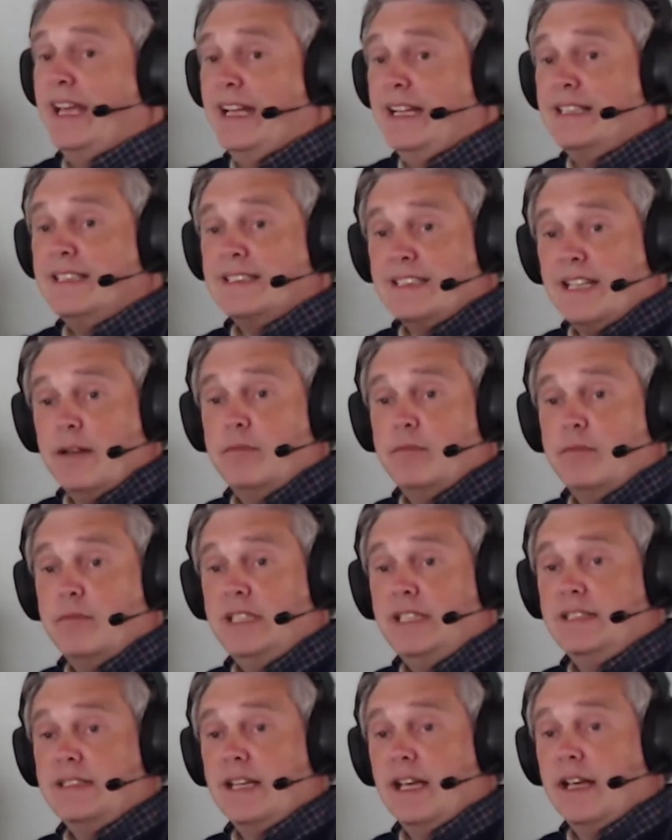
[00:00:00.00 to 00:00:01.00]
in some
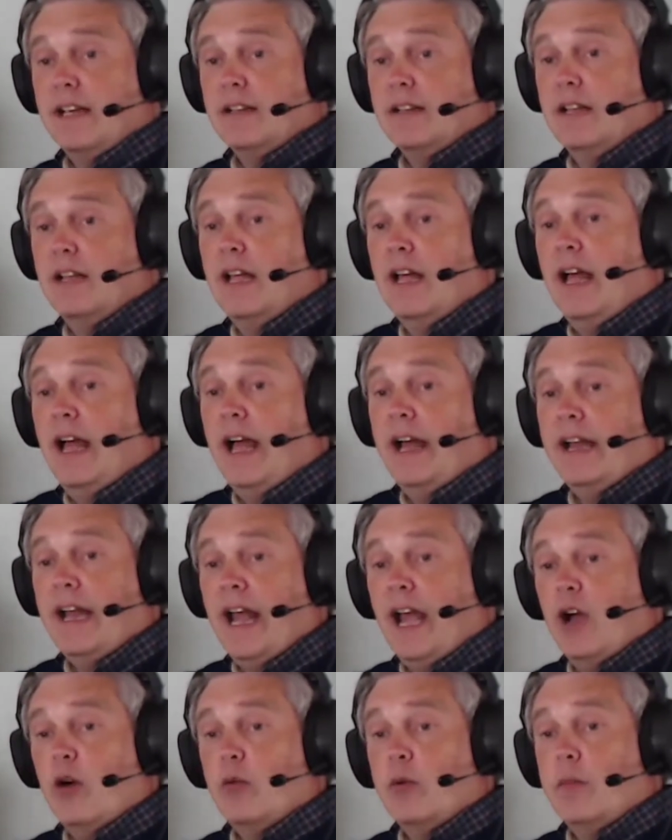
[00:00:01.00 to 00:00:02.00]
detail at
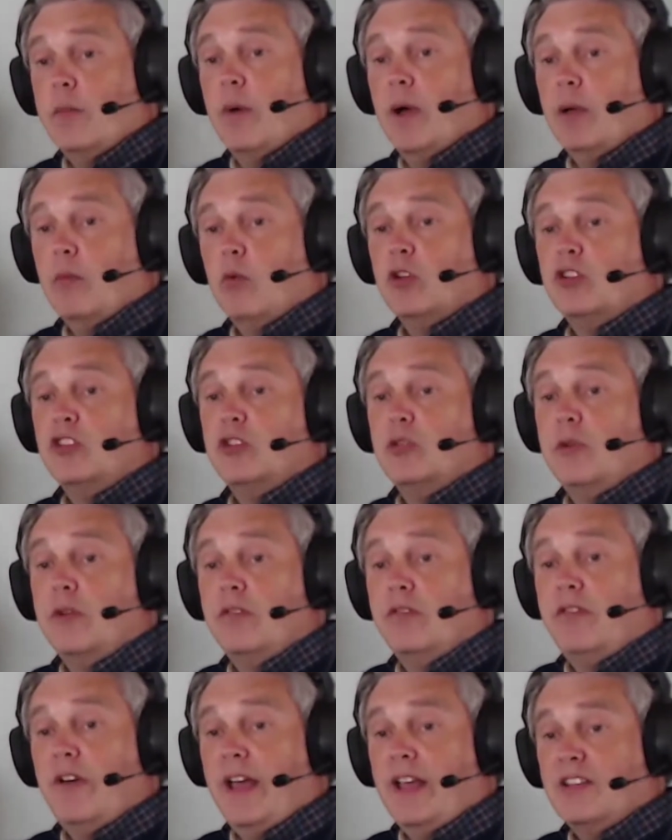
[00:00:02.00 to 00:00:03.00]
how we might want to
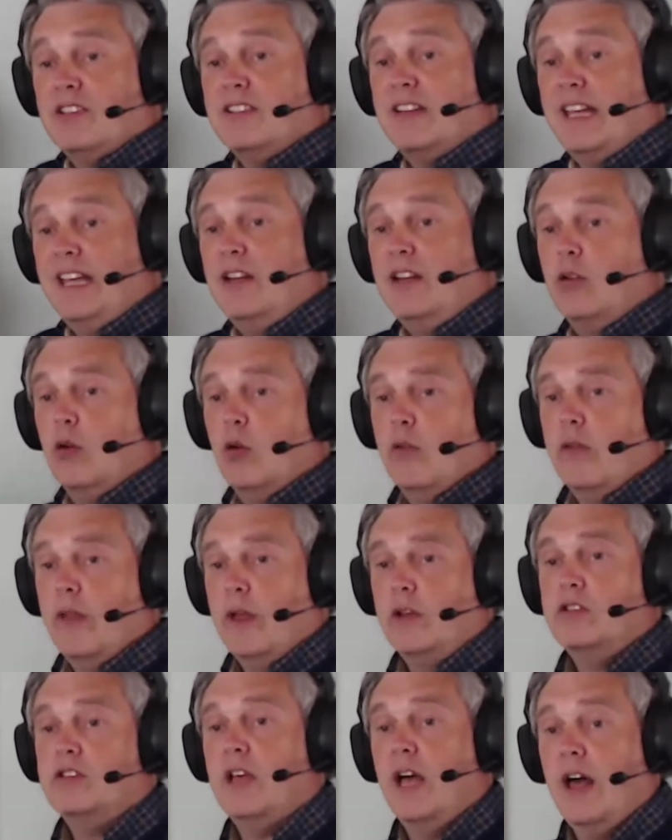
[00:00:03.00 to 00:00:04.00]
invest in all
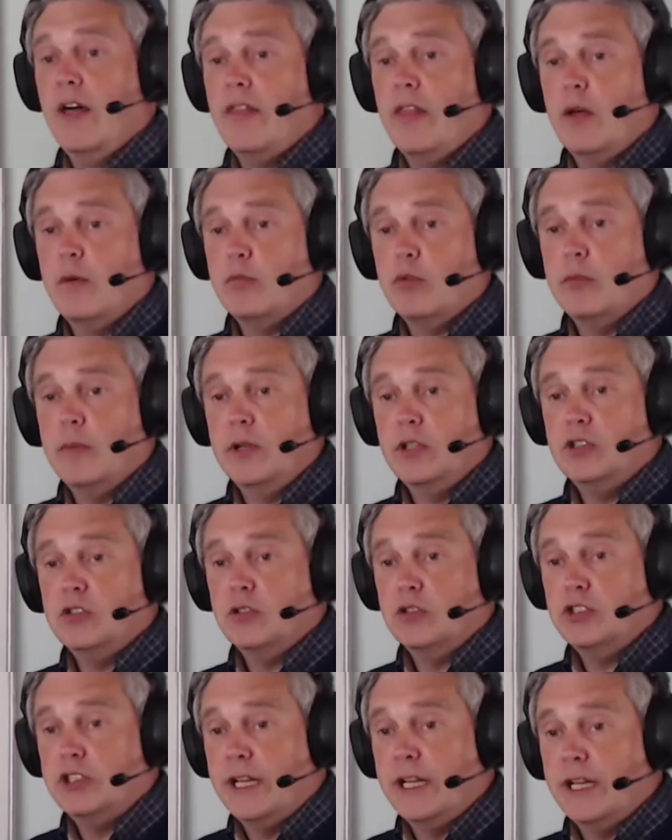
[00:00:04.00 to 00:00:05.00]
those other
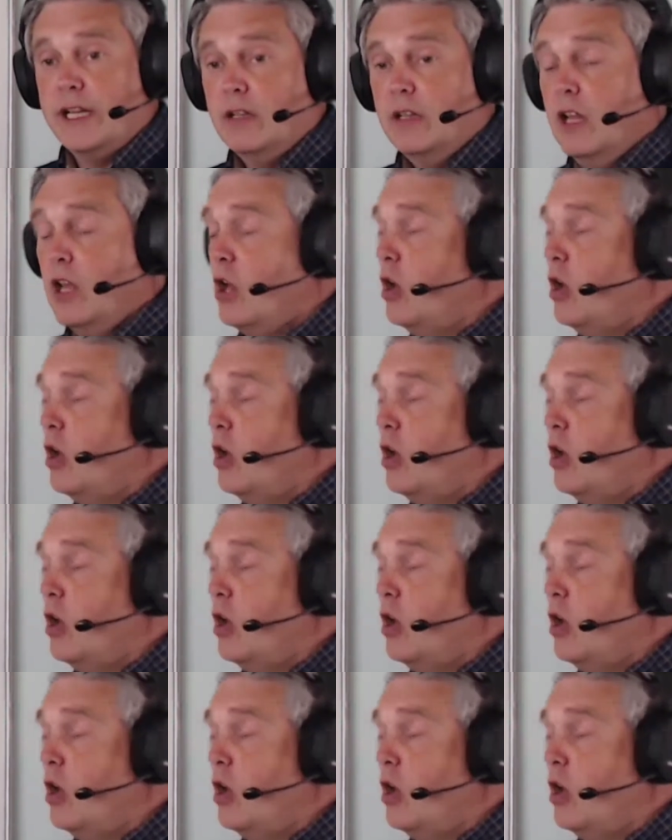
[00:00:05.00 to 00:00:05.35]
promotional channels,